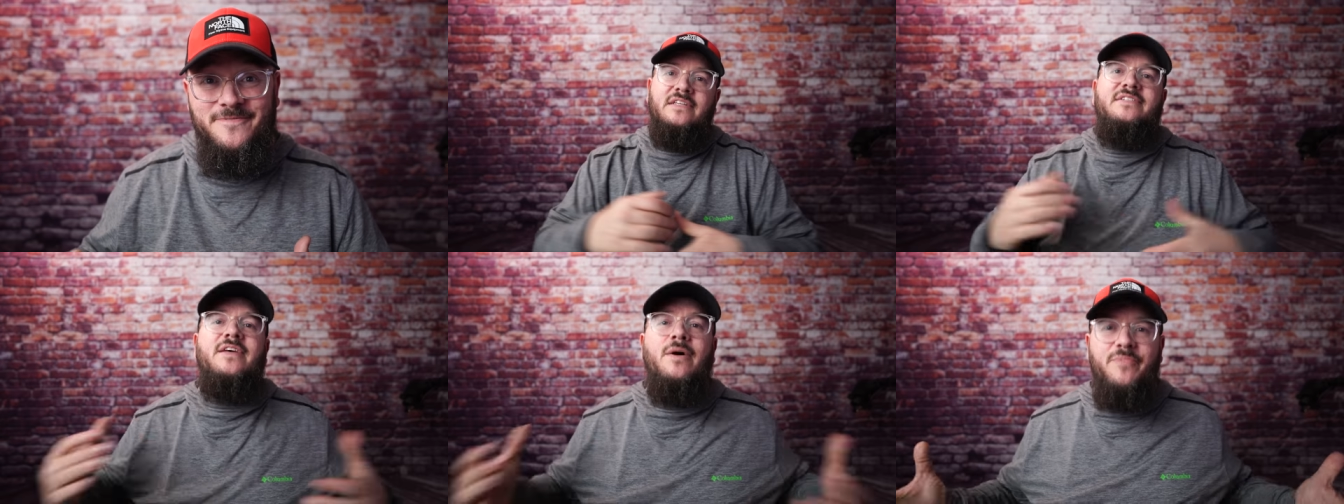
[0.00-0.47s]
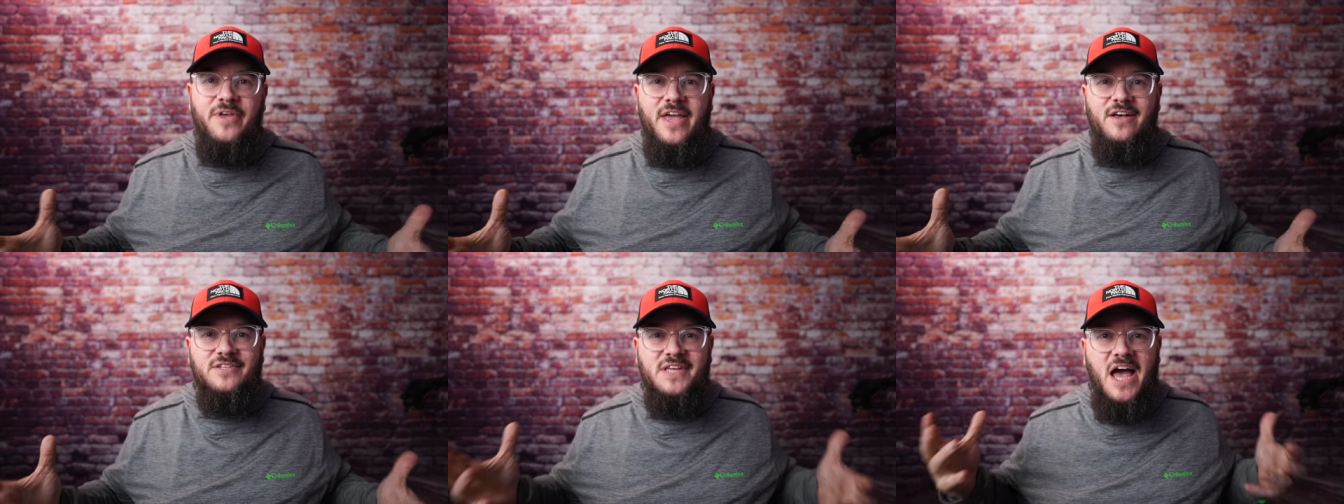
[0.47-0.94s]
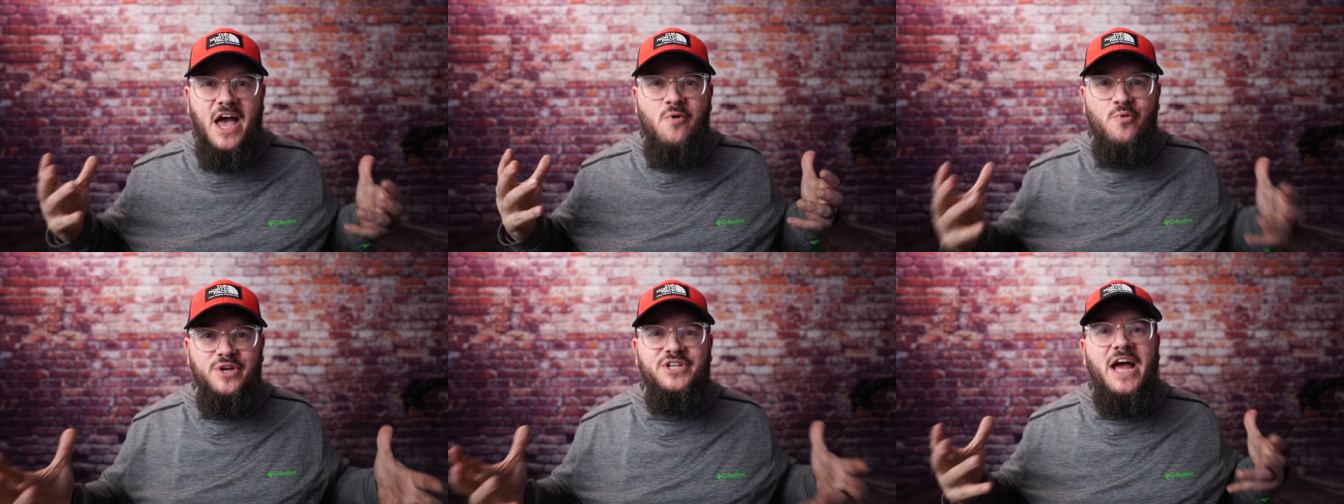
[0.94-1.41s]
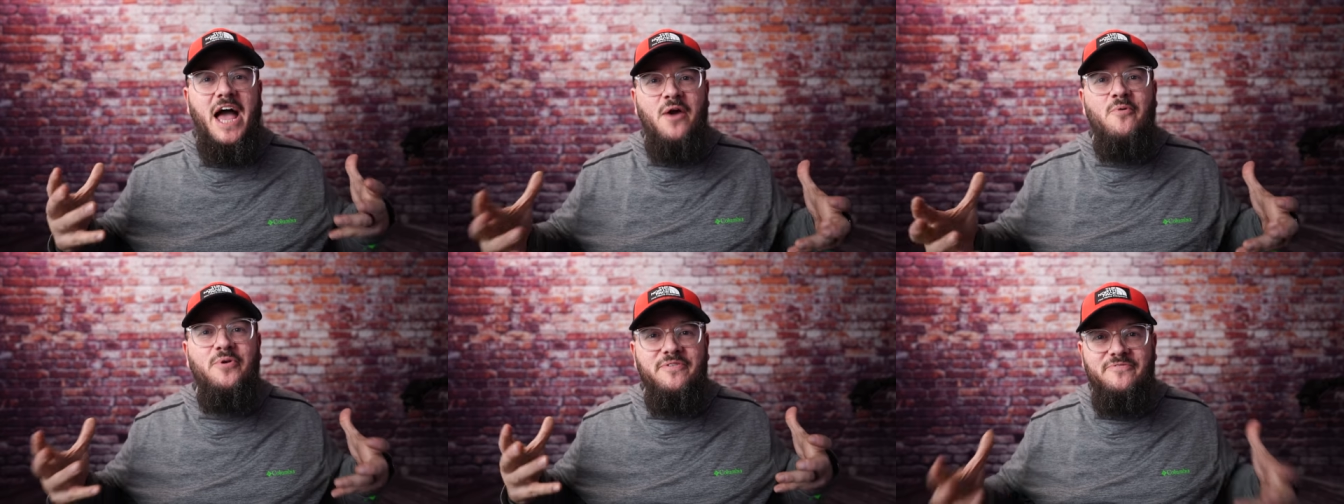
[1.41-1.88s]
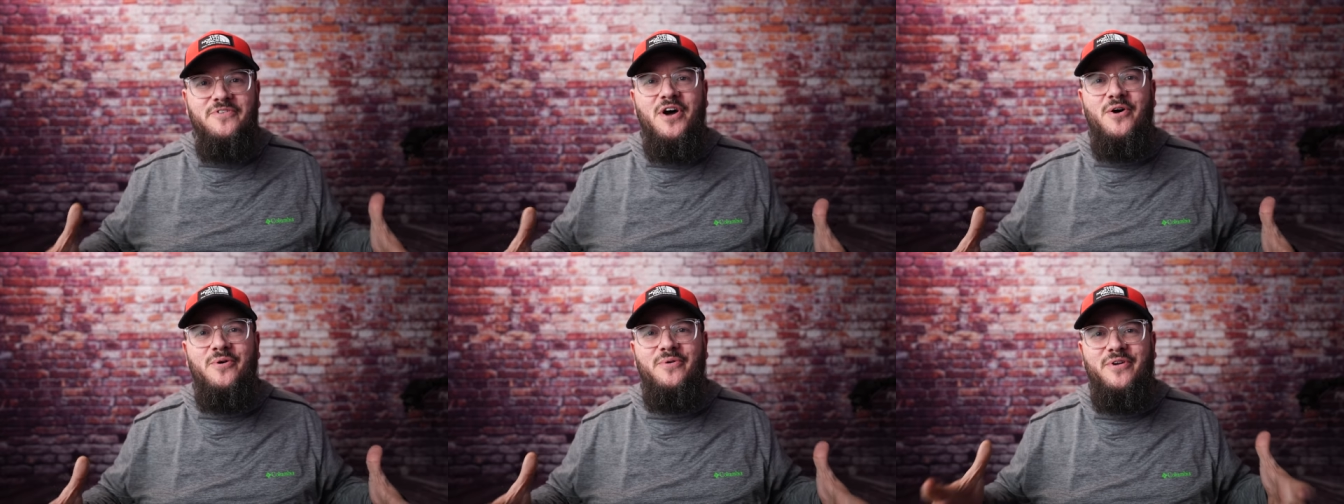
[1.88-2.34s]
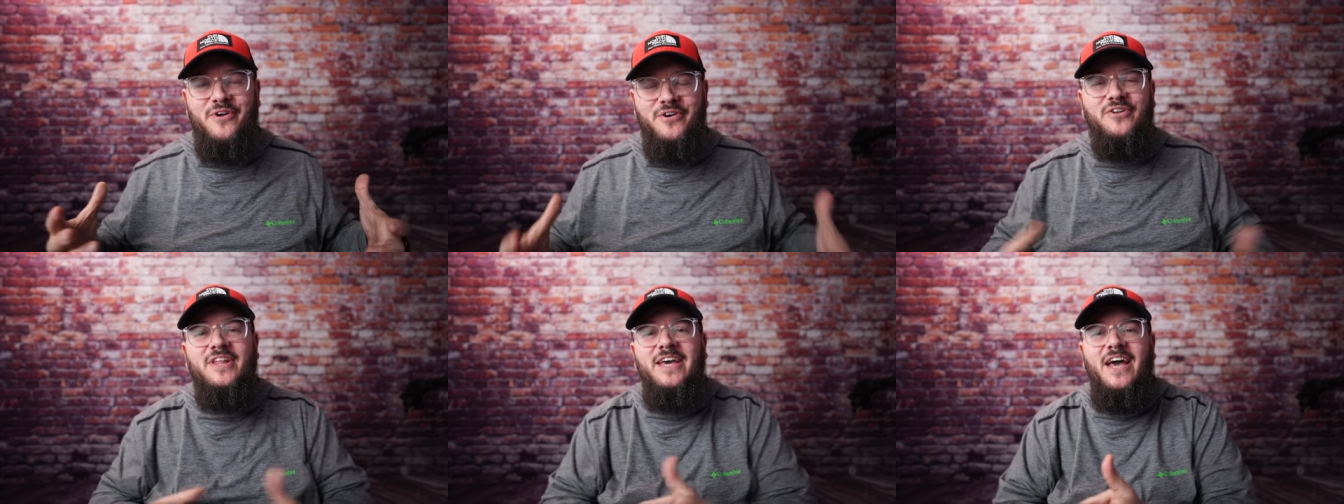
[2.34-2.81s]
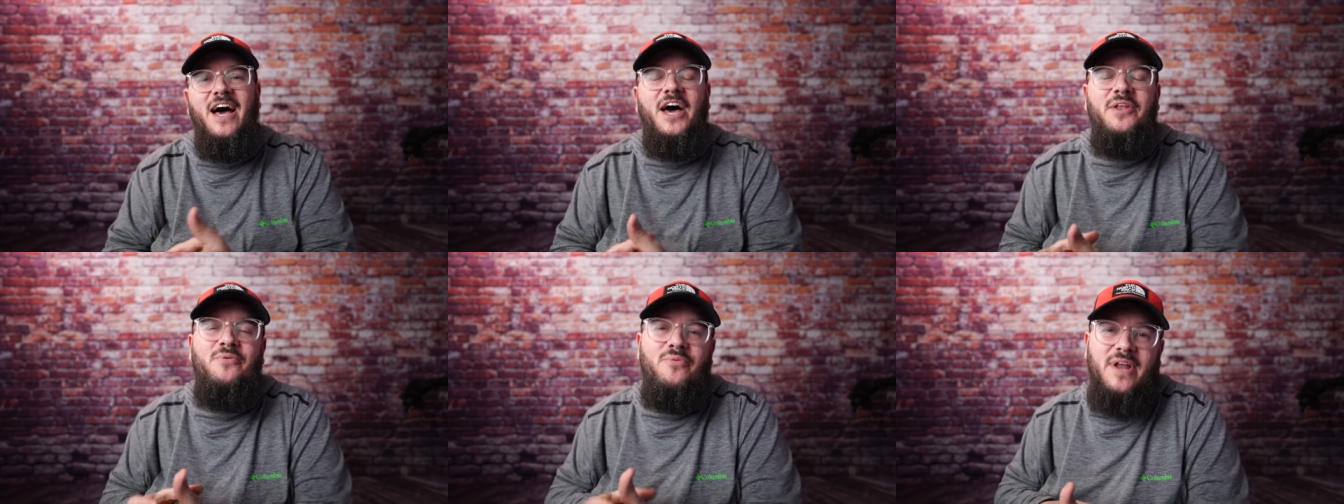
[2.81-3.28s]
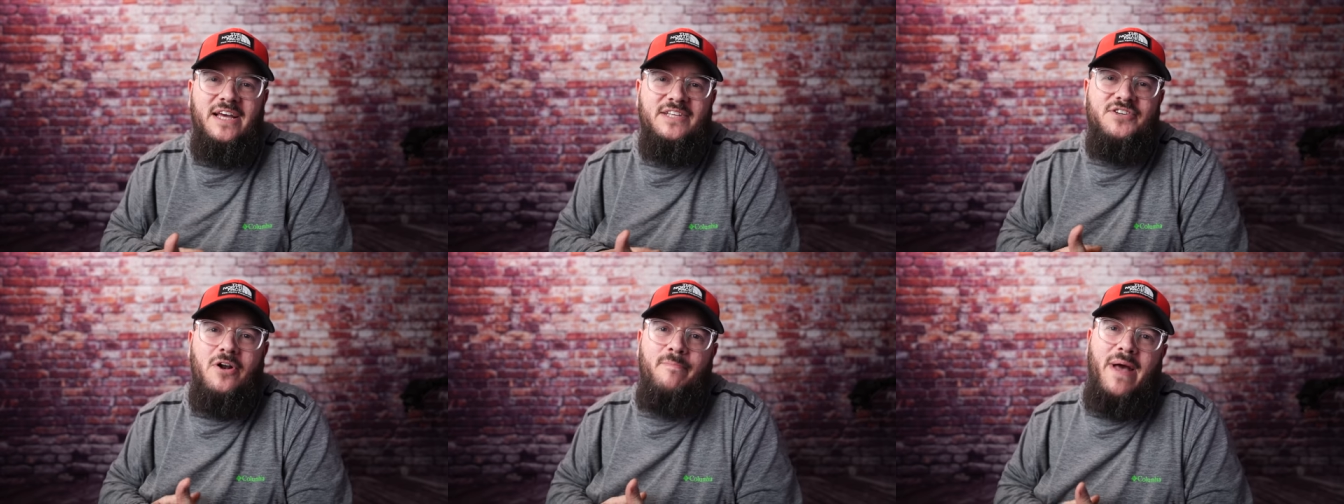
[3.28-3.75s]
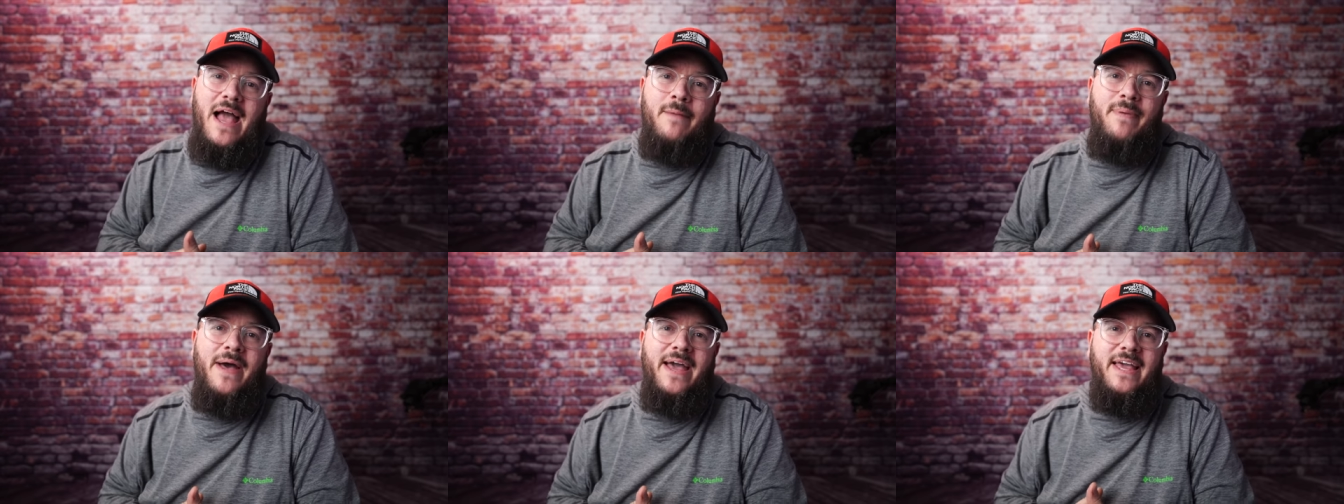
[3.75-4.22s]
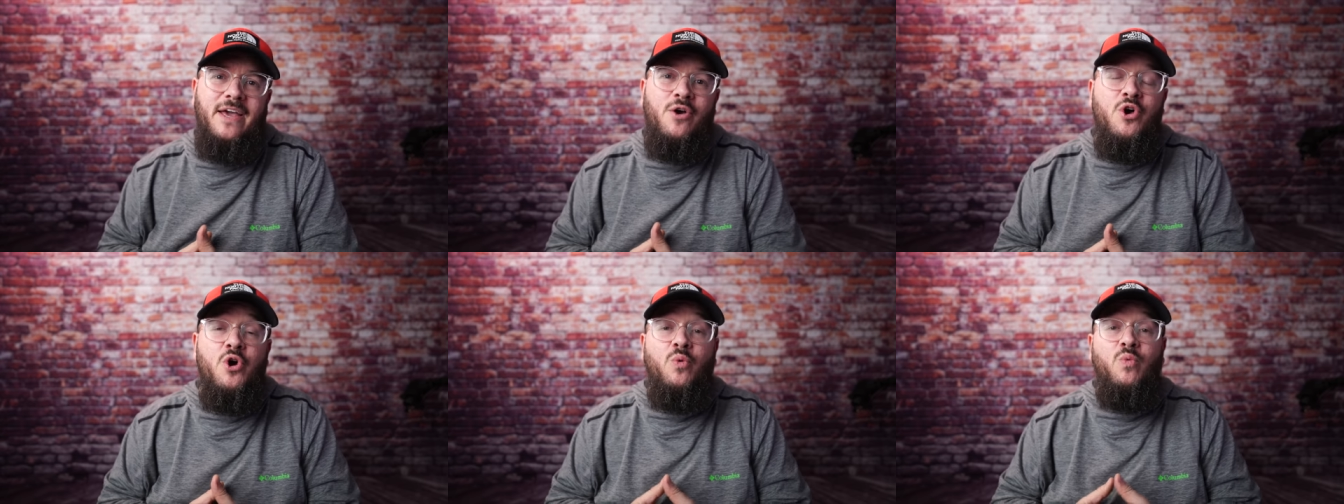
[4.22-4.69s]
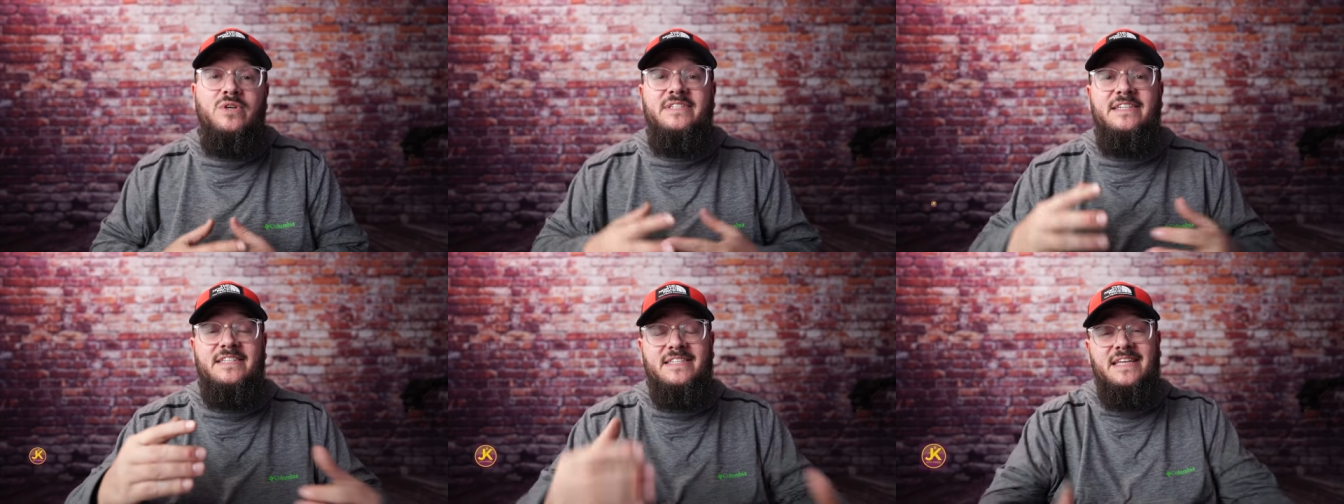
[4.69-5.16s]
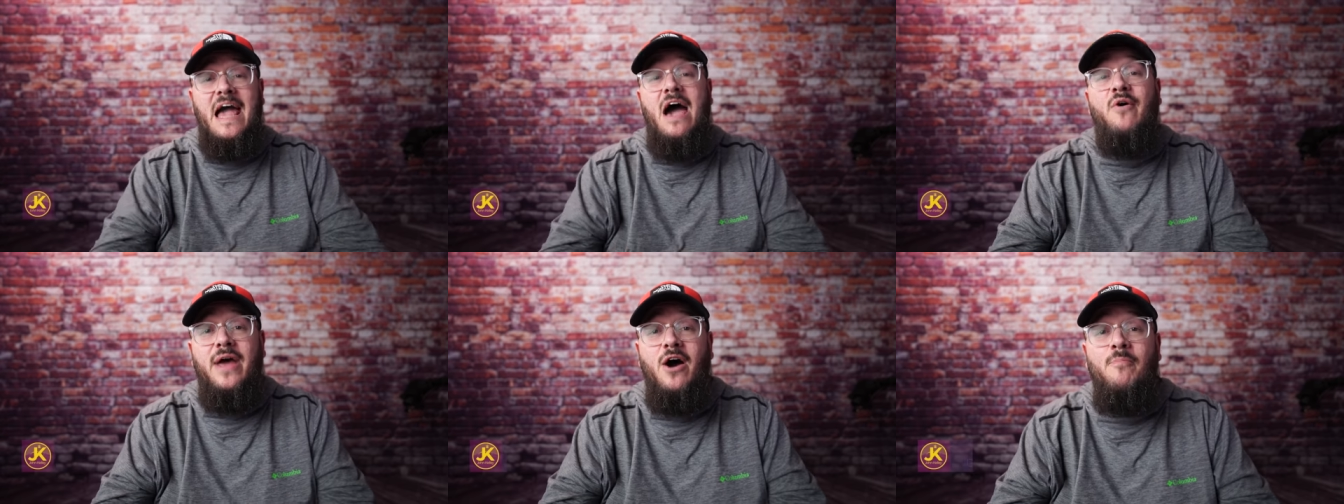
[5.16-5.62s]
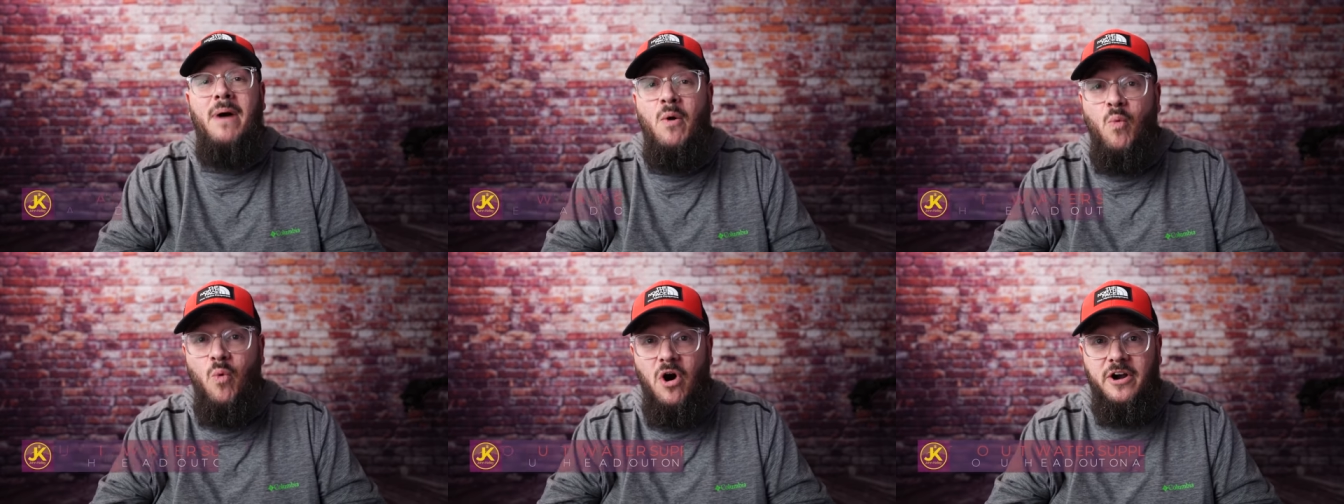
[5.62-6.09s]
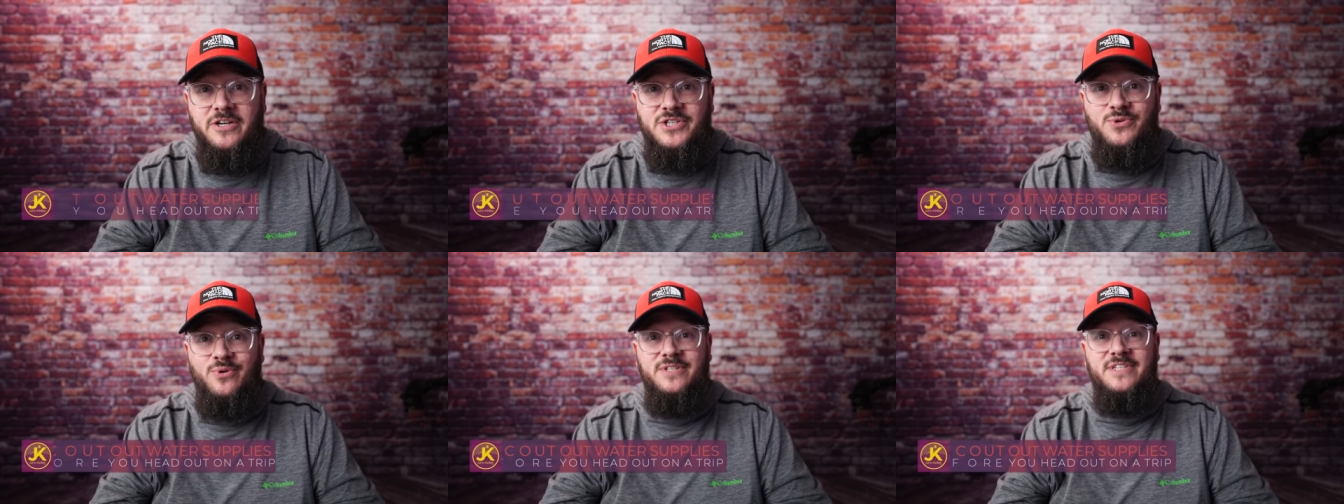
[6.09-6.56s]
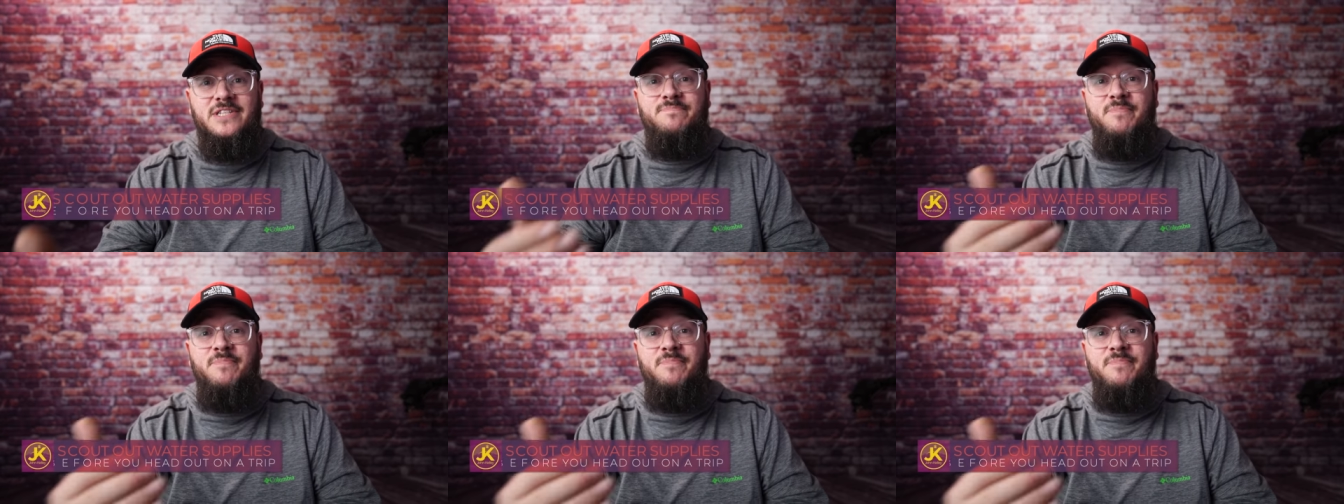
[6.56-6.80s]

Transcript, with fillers: Something else I wish I would have known early on when I started backpacking was to scout out my water sources